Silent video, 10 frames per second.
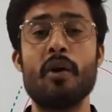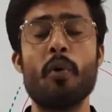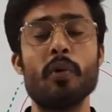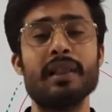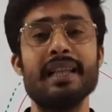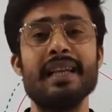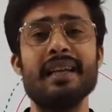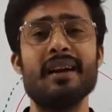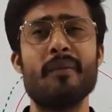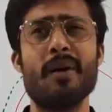
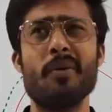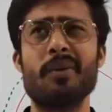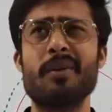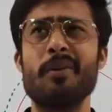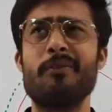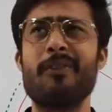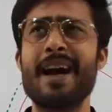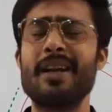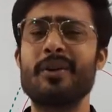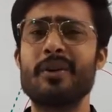only about
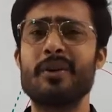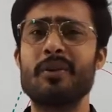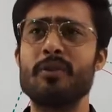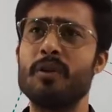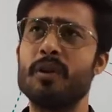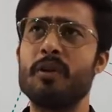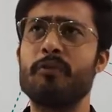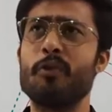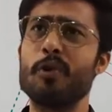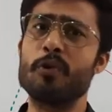4
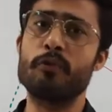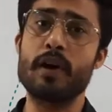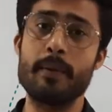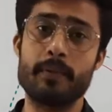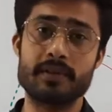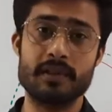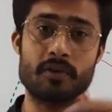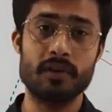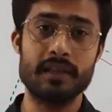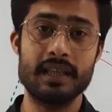to 5%
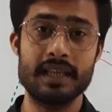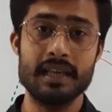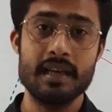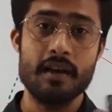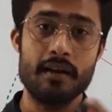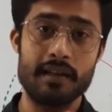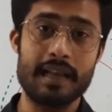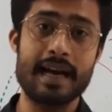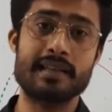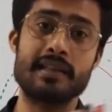on the
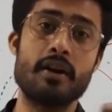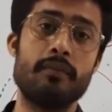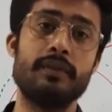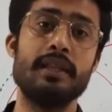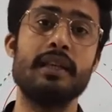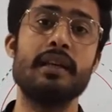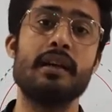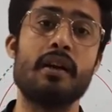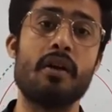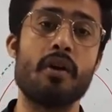last day of the
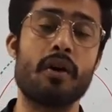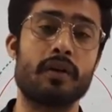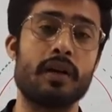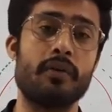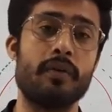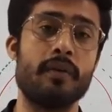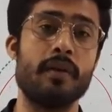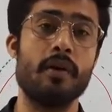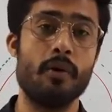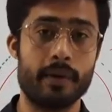lockdown.
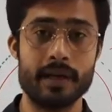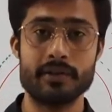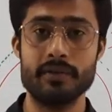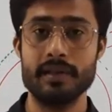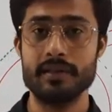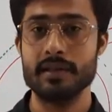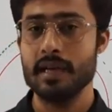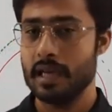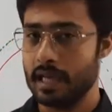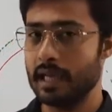Okay, students,
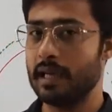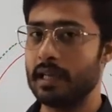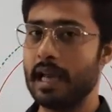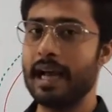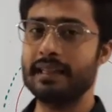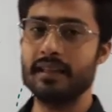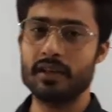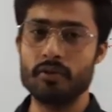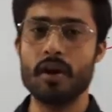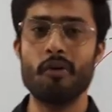I
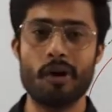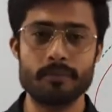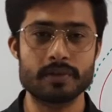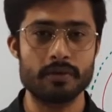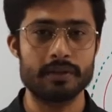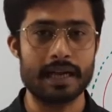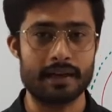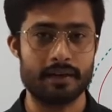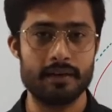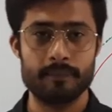think you have observed
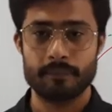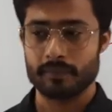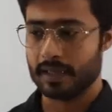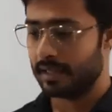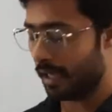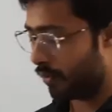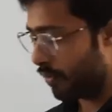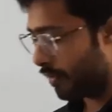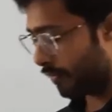that. Now